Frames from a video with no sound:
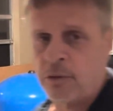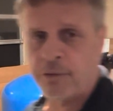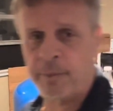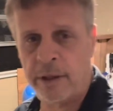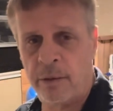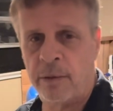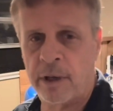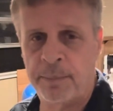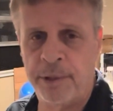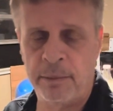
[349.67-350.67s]
if my
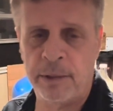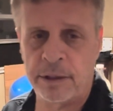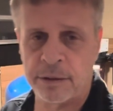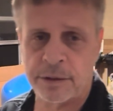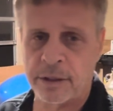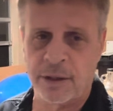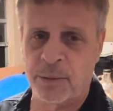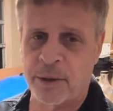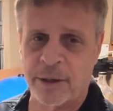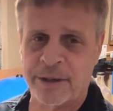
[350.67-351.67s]
ORP meter is going to
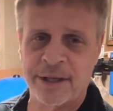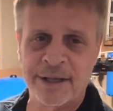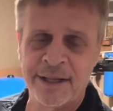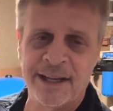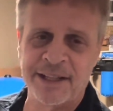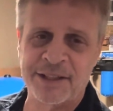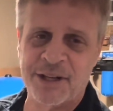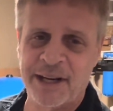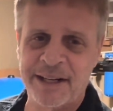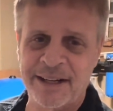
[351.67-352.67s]
work. I
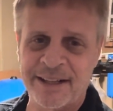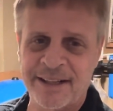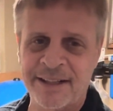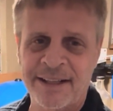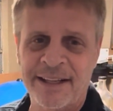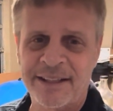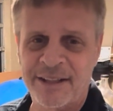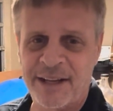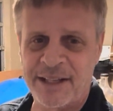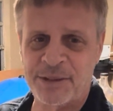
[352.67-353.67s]
tried it on the
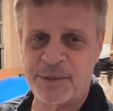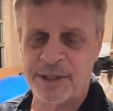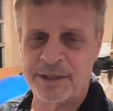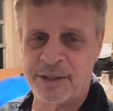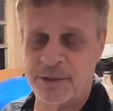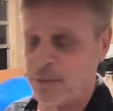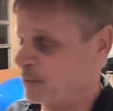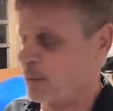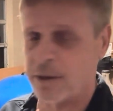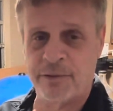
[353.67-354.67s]
last one and it didn't. It
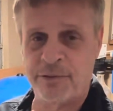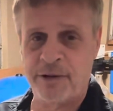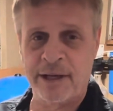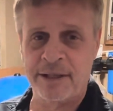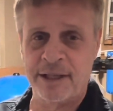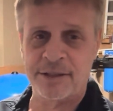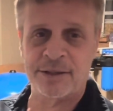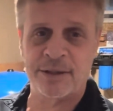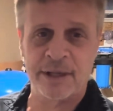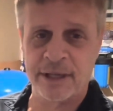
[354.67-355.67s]
was working fine
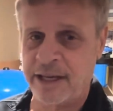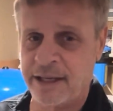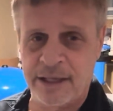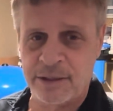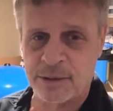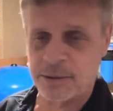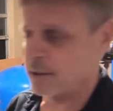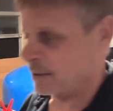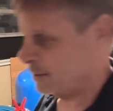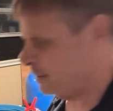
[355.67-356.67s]
yesterday. I hate those things.